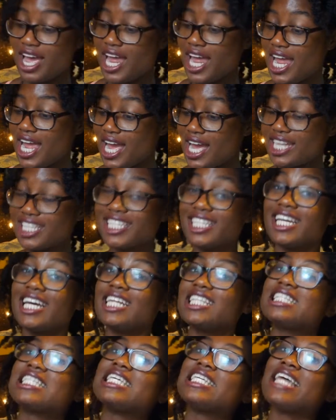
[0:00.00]
And
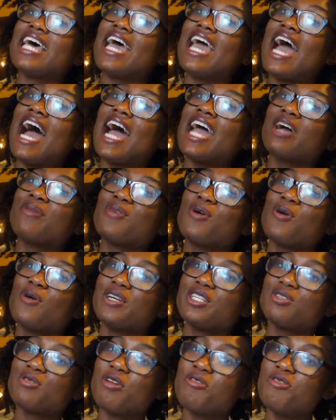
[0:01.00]
today I am
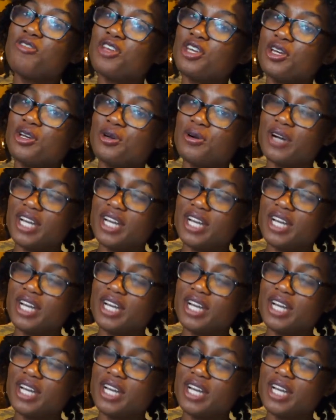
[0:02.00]
going to review,